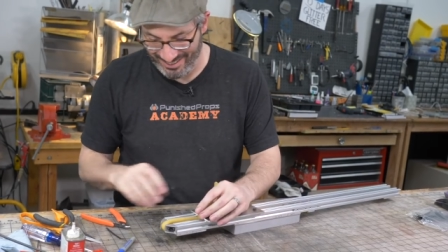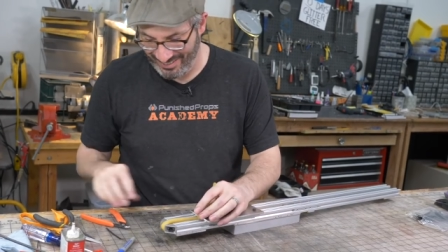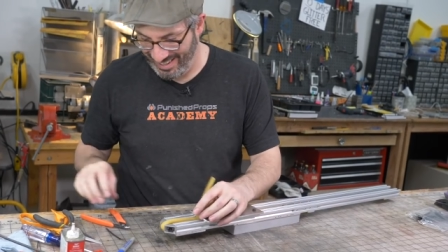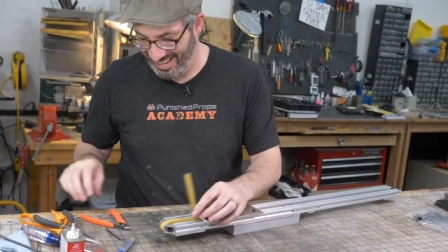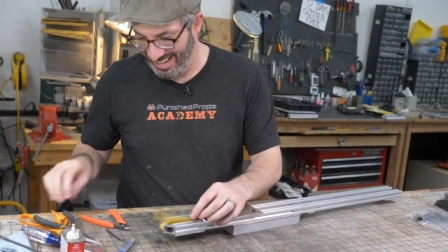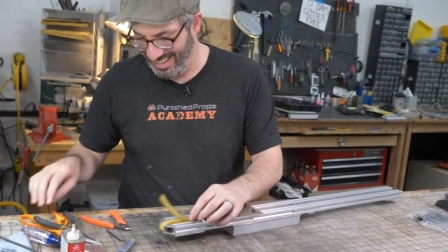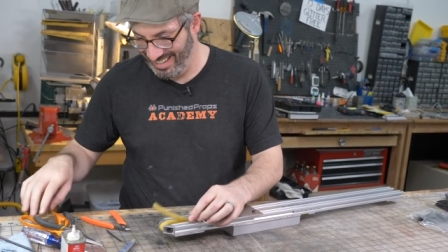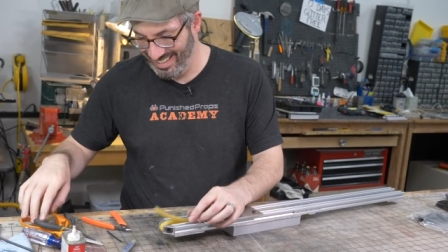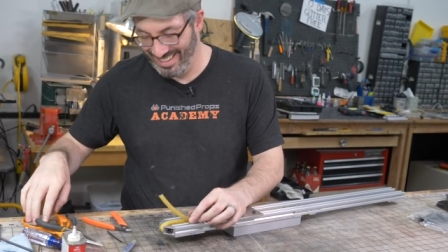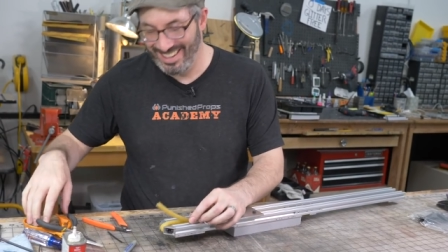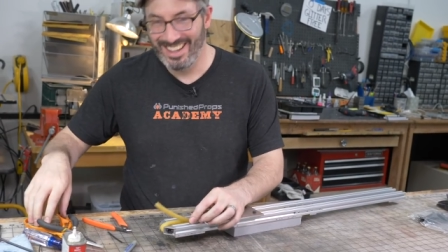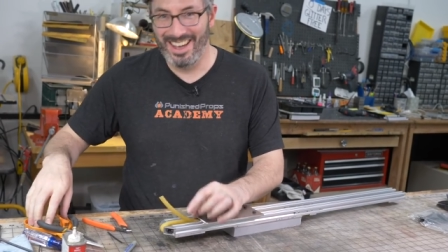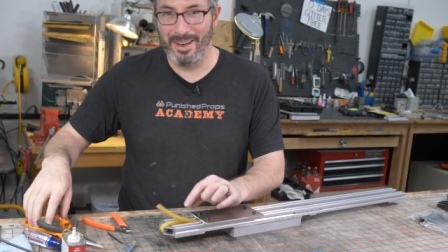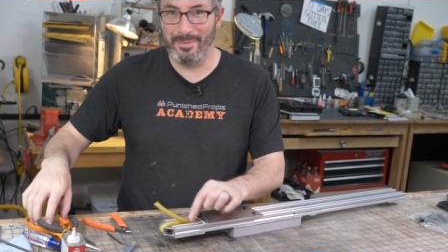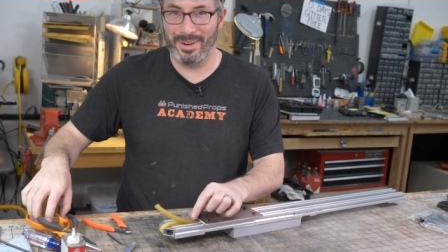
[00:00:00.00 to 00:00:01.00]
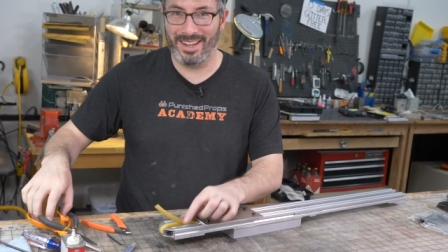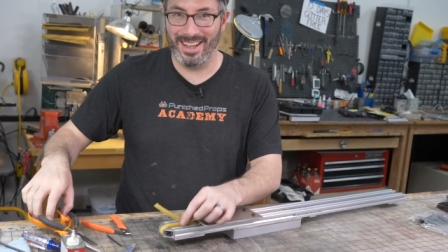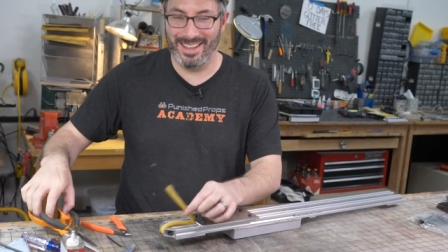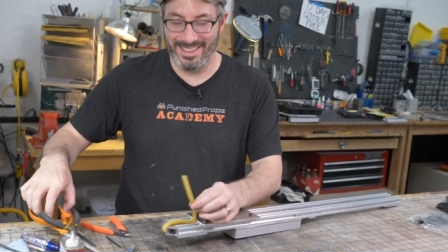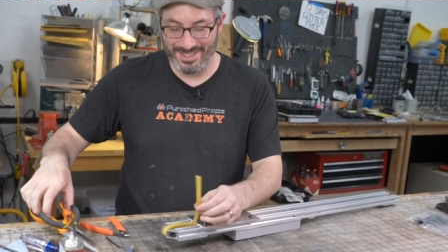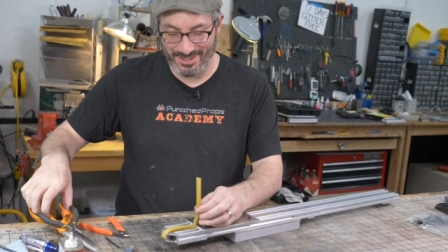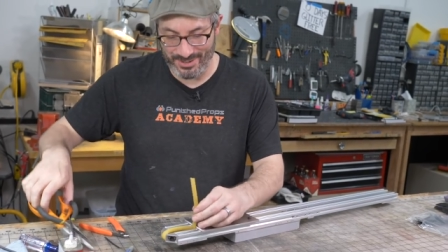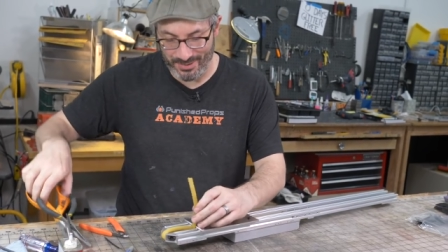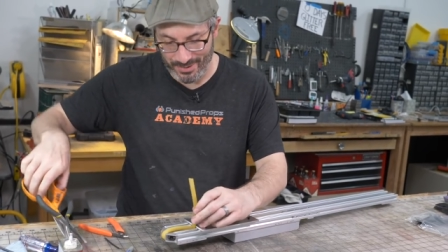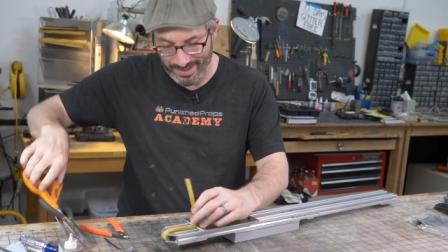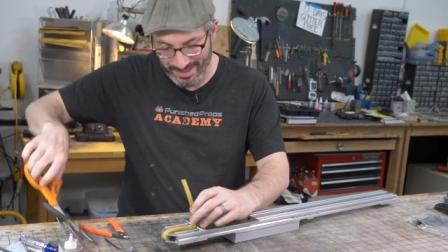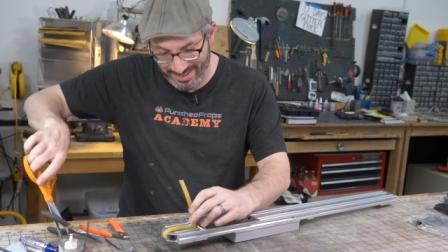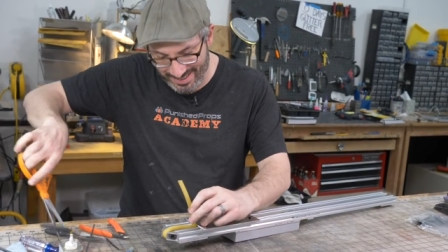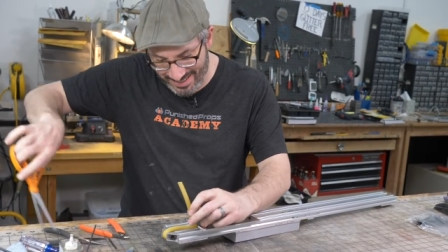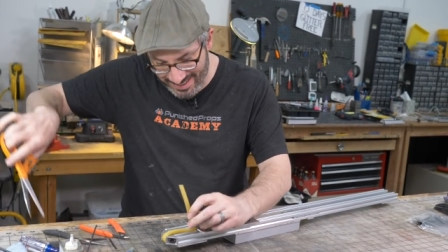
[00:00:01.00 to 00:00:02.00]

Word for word: okay, I'm gonna cut this short.